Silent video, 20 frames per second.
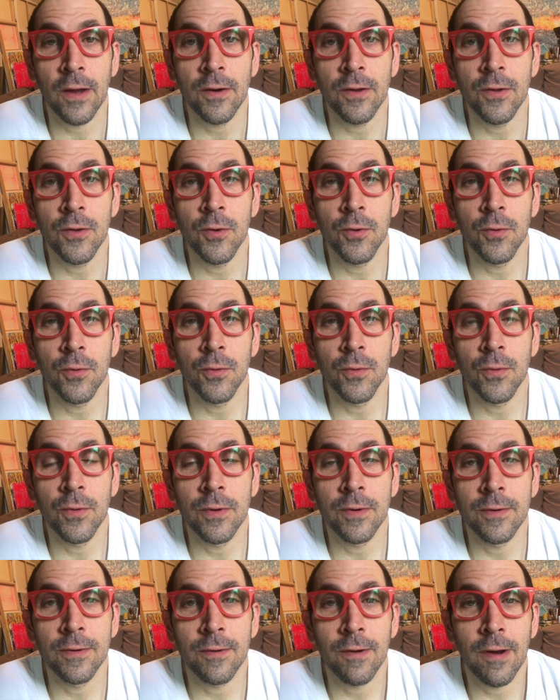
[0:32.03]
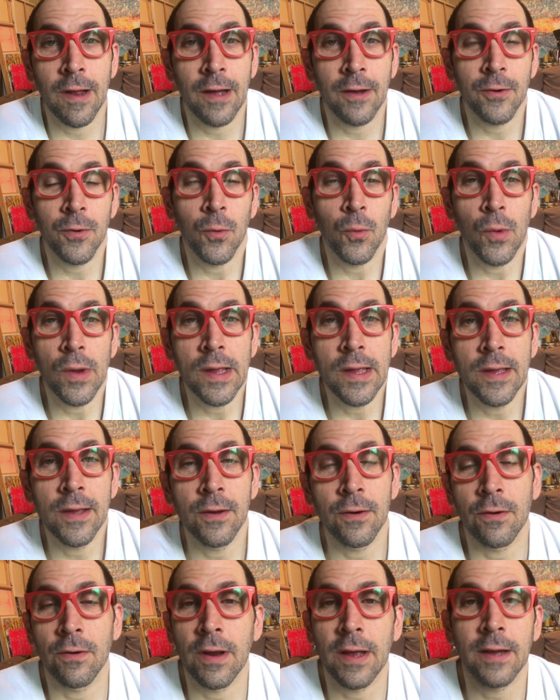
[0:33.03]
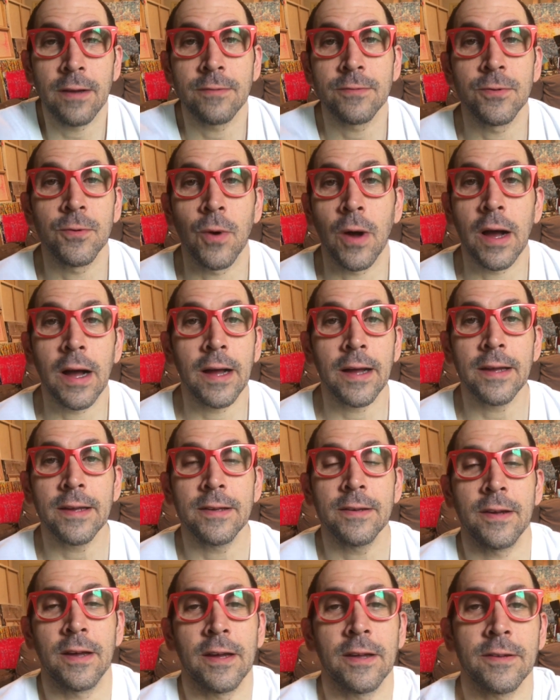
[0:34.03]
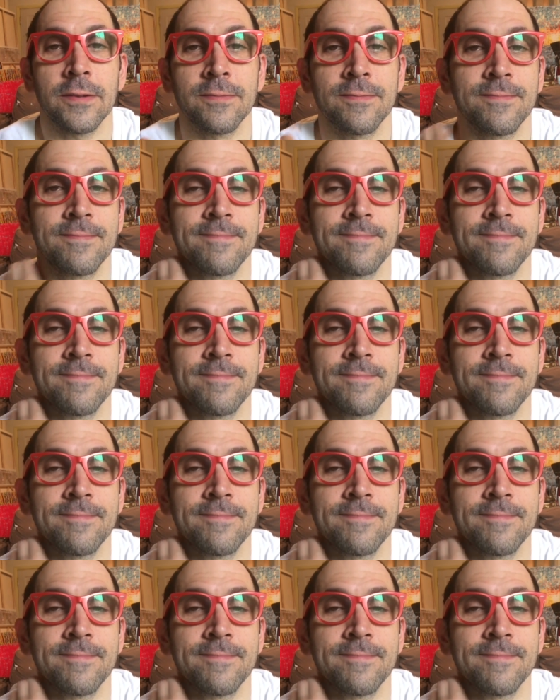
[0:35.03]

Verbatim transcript: how do you, or how do we, or how do I, I